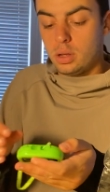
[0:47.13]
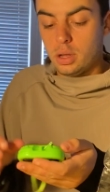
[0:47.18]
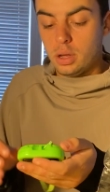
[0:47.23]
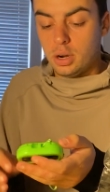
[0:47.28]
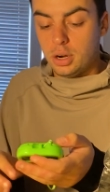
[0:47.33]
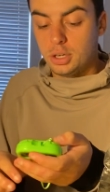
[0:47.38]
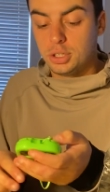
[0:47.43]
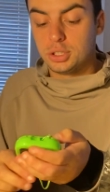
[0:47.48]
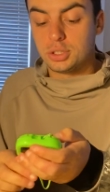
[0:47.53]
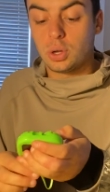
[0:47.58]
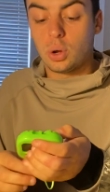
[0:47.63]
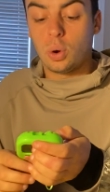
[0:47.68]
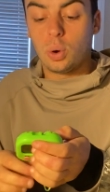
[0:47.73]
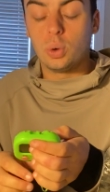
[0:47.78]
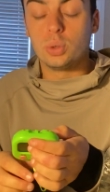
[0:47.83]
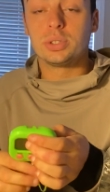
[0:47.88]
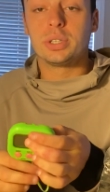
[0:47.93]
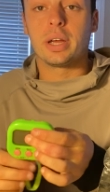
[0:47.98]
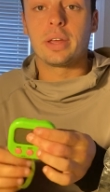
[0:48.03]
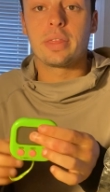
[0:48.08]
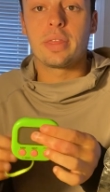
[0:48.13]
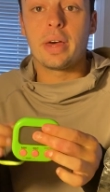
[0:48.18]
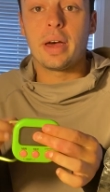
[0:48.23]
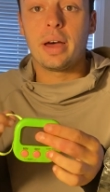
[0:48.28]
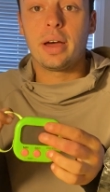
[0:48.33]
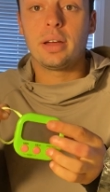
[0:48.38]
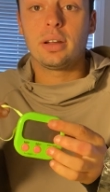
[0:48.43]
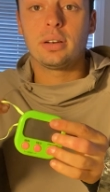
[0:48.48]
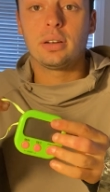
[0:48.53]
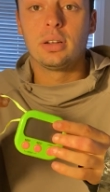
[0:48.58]
And it just holds like
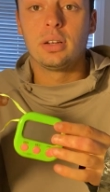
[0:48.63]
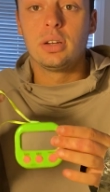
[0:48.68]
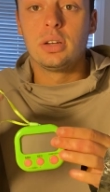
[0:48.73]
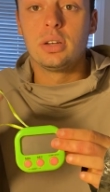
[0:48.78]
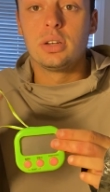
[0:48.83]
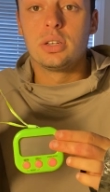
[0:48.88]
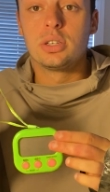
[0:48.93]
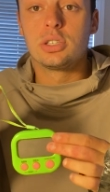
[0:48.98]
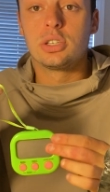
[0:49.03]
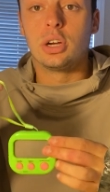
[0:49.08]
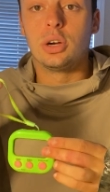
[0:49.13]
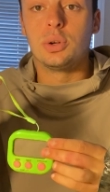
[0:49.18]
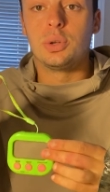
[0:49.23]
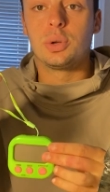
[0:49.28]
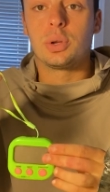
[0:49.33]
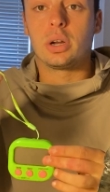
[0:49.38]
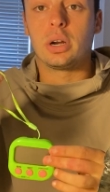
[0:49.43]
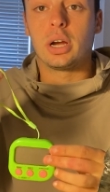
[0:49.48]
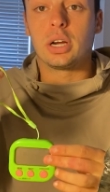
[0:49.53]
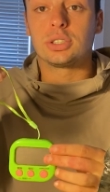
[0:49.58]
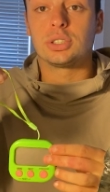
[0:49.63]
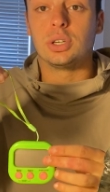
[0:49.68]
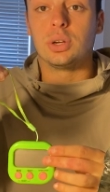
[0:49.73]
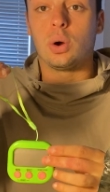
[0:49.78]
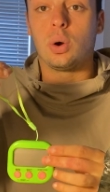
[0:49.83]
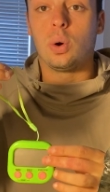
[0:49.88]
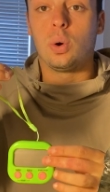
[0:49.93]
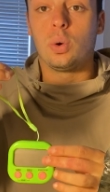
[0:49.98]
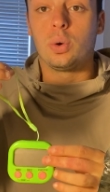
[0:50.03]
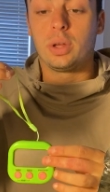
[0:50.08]
that. So you can actually
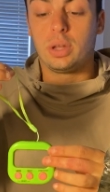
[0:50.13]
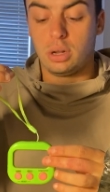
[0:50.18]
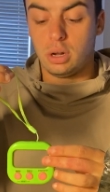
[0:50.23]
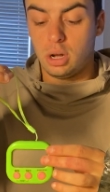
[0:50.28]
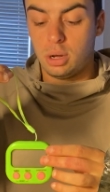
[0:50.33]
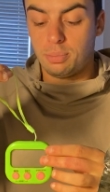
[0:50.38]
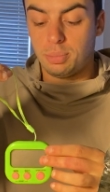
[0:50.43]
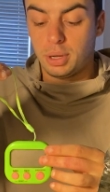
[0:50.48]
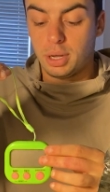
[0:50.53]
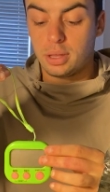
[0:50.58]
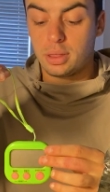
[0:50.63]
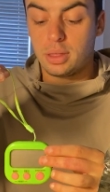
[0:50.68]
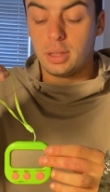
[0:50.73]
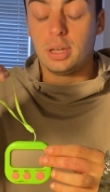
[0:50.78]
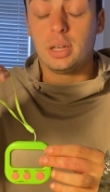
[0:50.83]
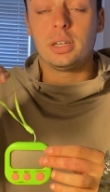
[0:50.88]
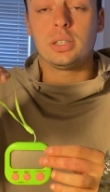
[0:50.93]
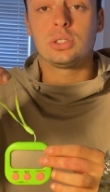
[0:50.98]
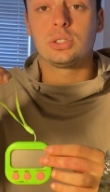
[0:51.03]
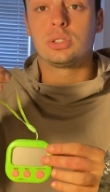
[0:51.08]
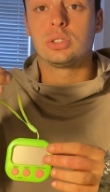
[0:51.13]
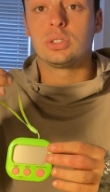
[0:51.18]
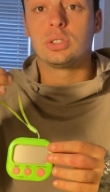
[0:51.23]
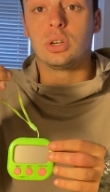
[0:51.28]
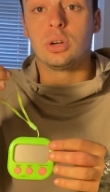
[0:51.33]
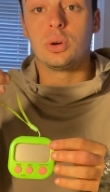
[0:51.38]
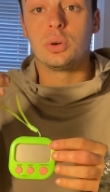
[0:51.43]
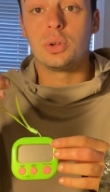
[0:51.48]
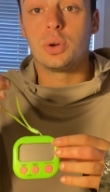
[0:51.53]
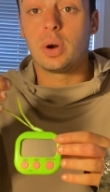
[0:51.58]
hold it up like this.
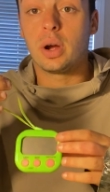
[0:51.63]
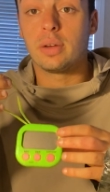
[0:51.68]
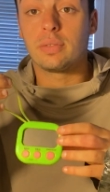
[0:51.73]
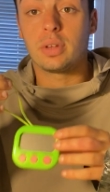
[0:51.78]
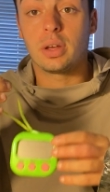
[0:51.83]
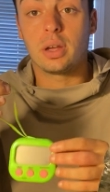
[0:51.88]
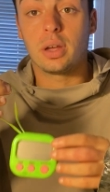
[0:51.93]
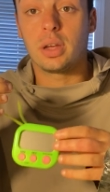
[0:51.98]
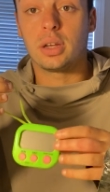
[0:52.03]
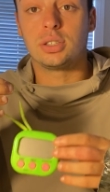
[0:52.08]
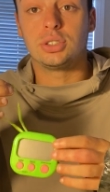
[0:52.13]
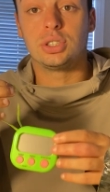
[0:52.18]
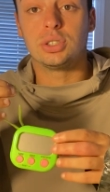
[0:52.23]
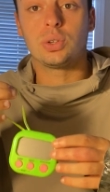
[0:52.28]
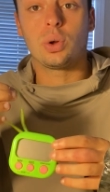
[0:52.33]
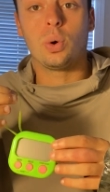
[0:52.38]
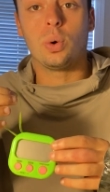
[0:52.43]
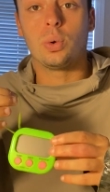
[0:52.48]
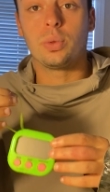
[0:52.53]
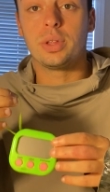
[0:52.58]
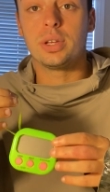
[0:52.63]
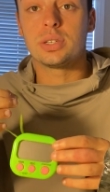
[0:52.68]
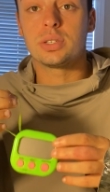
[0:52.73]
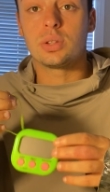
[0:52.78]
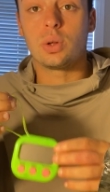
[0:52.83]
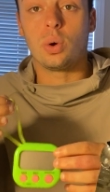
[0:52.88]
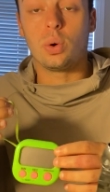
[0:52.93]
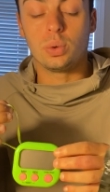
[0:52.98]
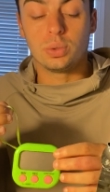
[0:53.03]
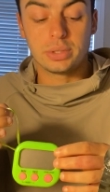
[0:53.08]
So you don't have to just hold this
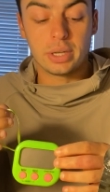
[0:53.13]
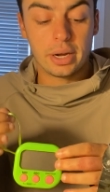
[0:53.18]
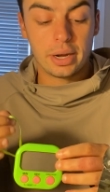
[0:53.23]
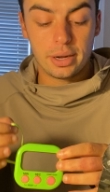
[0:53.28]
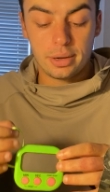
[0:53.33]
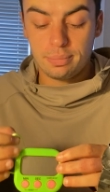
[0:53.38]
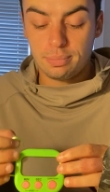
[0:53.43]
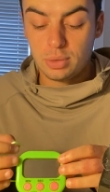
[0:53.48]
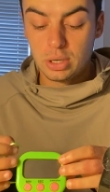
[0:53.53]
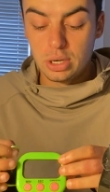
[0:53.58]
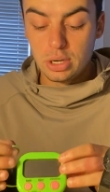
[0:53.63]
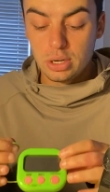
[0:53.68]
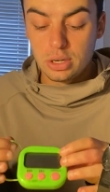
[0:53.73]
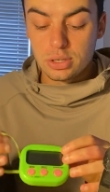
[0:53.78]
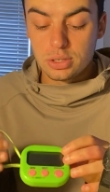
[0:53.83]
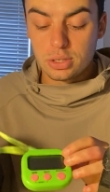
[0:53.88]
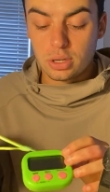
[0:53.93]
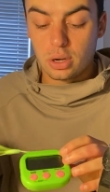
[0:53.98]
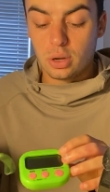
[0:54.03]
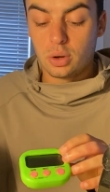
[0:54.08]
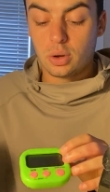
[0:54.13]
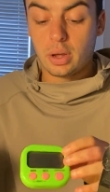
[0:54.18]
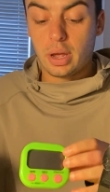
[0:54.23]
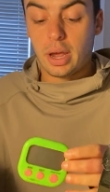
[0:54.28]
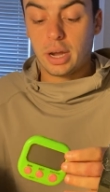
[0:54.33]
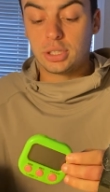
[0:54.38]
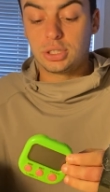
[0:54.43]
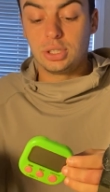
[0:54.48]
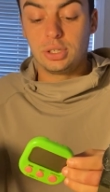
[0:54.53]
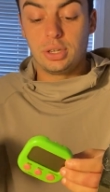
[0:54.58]
the whole time. So
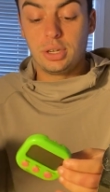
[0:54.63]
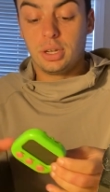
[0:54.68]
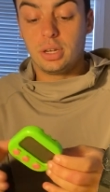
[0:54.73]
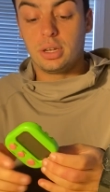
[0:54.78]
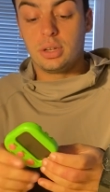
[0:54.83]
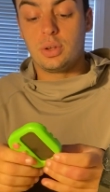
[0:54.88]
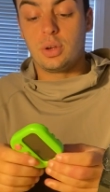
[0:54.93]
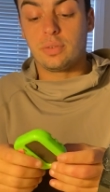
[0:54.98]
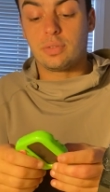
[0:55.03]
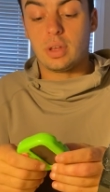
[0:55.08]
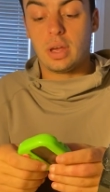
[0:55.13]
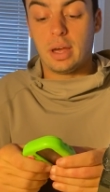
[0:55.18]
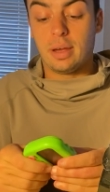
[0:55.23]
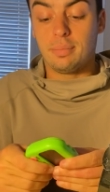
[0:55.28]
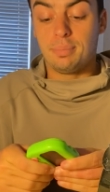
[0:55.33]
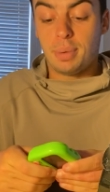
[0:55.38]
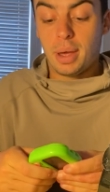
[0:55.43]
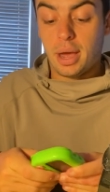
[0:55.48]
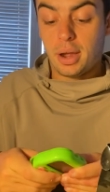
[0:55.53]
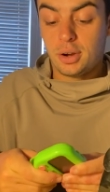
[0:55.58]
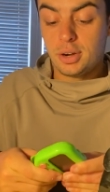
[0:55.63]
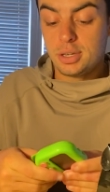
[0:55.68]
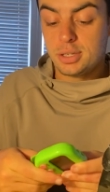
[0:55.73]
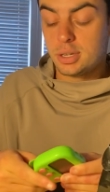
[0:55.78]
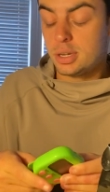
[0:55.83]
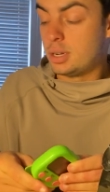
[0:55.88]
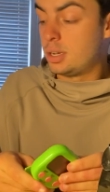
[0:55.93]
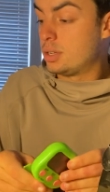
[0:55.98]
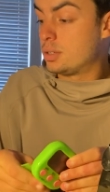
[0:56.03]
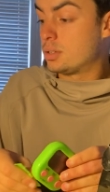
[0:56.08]
actually you have to have batteries
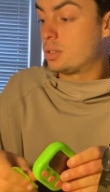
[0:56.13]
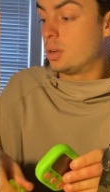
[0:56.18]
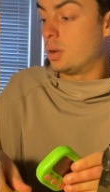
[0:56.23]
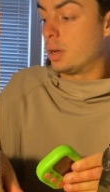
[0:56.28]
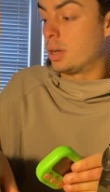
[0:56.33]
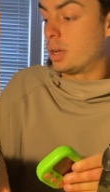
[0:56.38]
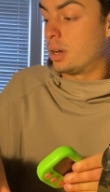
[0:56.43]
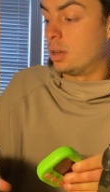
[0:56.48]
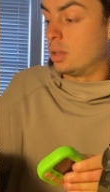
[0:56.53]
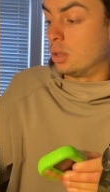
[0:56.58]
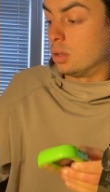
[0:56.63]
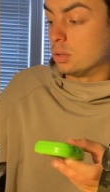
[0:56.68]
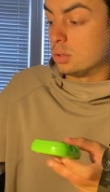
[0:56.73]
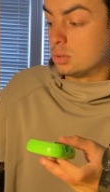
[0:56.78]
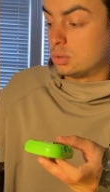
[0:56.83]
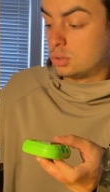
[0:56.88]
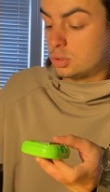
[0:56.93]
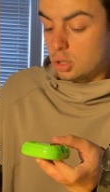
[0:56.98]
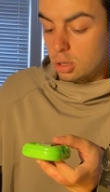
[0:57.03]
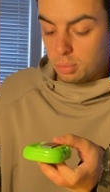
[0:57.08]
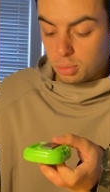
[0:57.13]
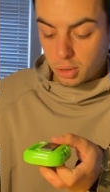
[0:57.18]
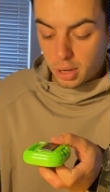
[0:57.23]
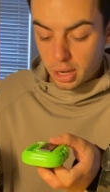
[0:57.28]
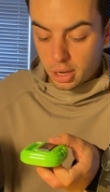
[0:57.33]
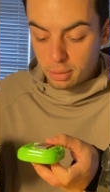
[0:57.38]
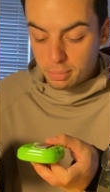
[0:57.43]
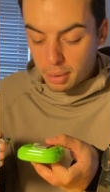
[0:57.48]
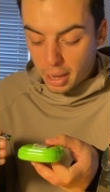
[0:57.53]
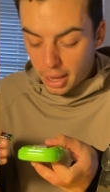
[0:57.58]
in it. So I got a triple
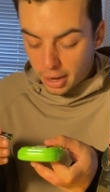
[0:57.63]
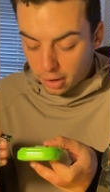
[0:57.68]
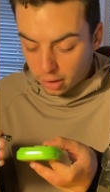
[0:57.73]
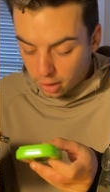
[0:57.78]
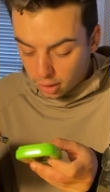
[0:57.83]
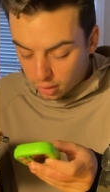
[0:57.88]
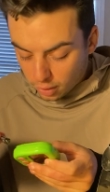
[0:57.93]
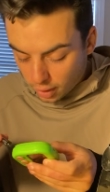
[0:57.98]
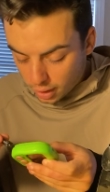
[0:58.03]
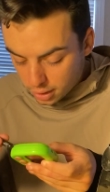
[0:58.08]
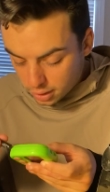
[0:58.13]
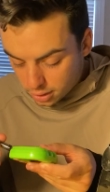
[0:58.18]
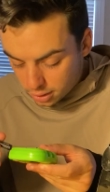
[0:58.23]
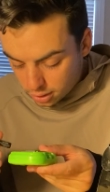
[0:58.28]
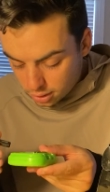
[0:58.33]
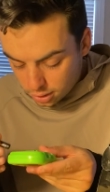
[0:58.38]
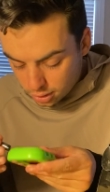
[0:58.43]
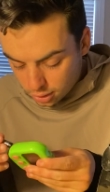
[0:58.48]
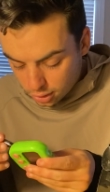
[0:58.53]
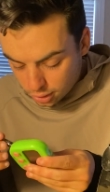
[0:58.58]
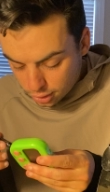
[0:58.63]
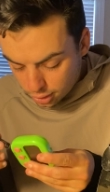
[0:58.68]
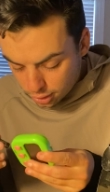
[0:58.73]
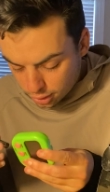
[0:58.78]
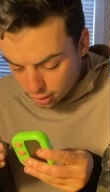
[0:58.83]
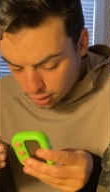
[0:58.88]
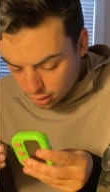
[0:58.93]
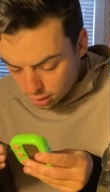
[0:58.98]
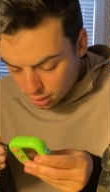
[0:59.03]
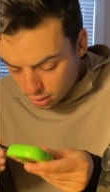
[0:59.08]
A battery right
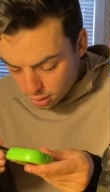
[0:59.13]
here.